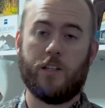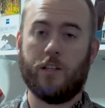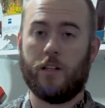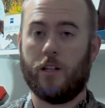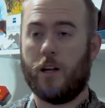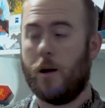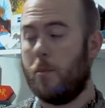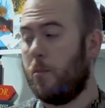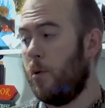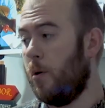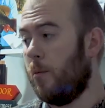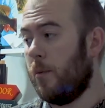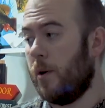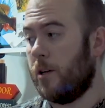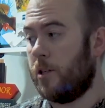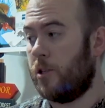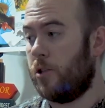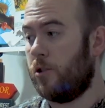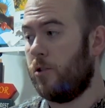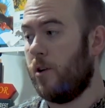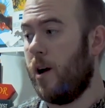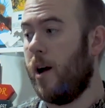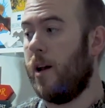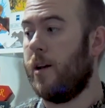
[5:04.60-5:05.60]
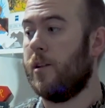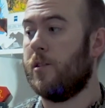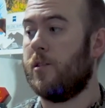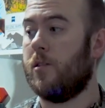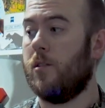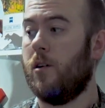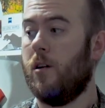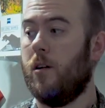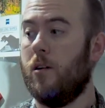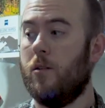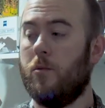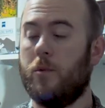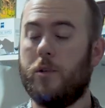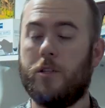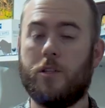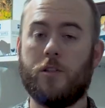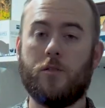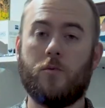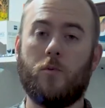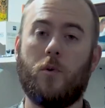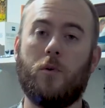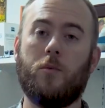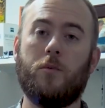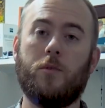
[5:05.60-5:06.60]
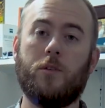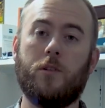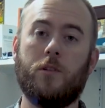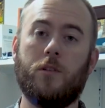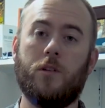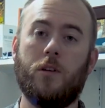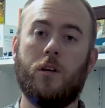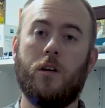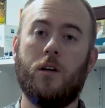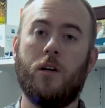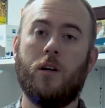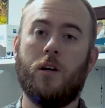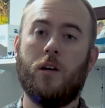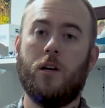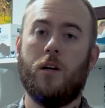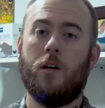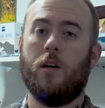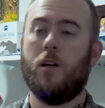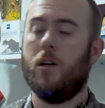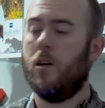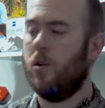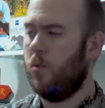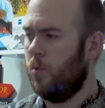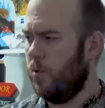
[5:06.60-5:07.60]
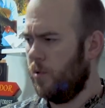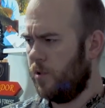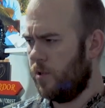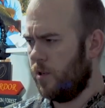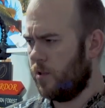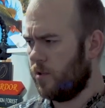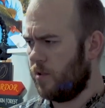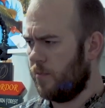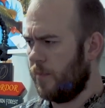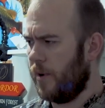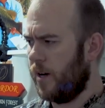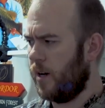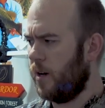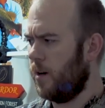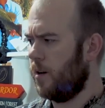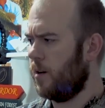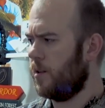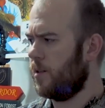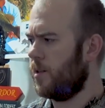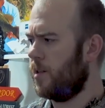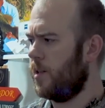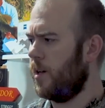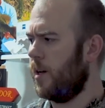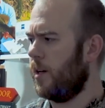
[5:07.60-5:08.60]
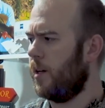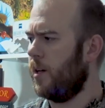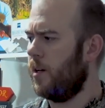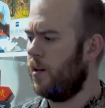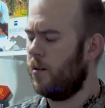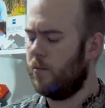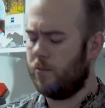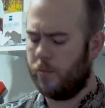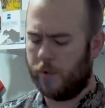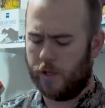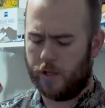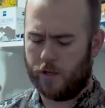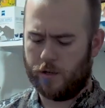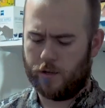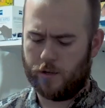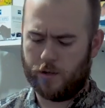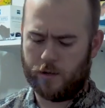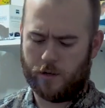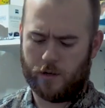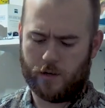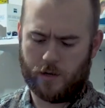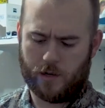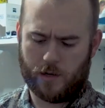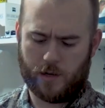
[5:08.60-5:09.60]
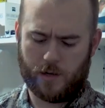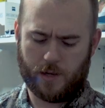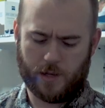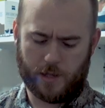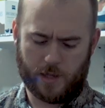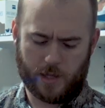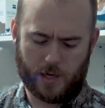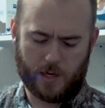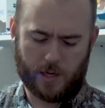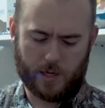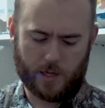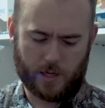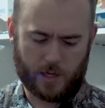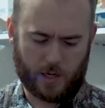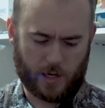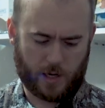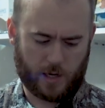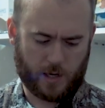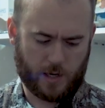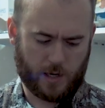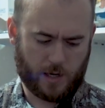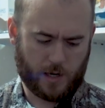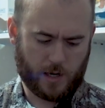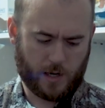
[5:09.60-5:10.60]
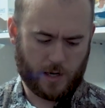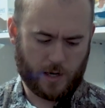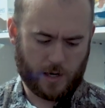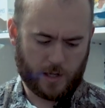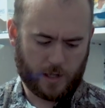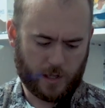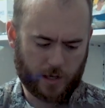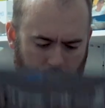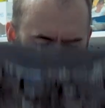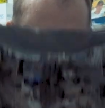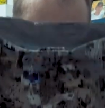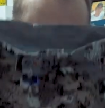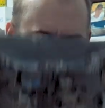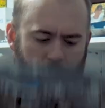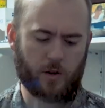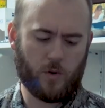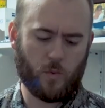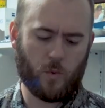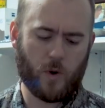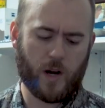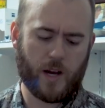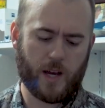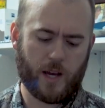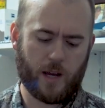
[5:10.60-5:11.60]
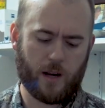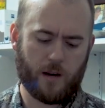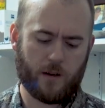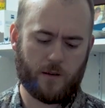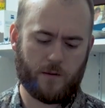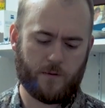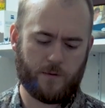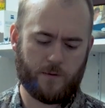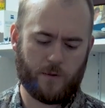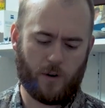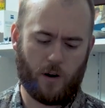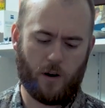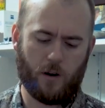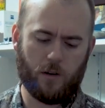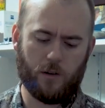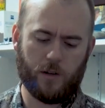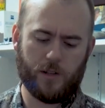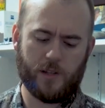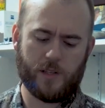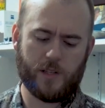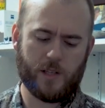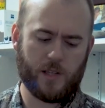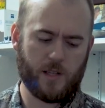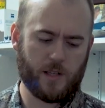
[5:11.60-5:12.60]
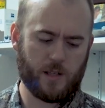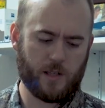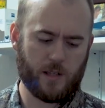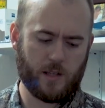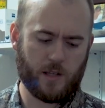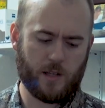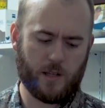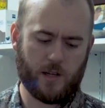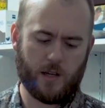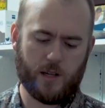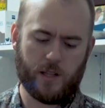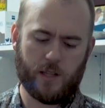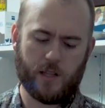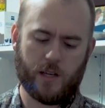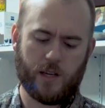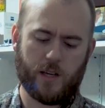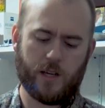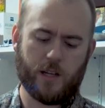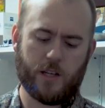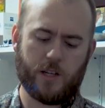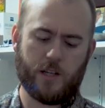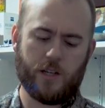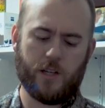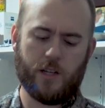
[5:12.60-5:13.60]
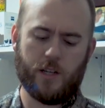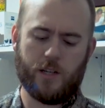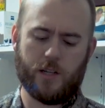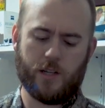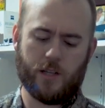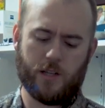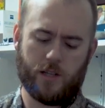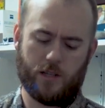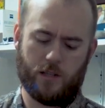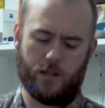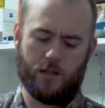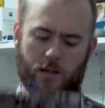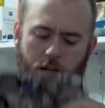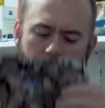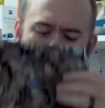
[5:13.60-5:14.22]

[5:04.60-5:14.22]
I put my Stratus on, which is what we'll talk about here in a second. But these are a good weight for early season, and then get you into,